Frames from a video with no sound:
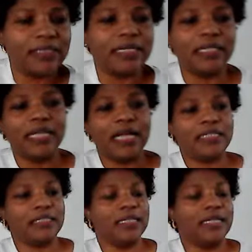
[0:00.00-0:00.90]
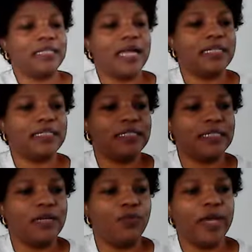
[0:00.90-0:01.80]
and that is their tax
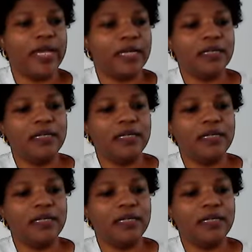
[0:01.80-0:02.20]
away.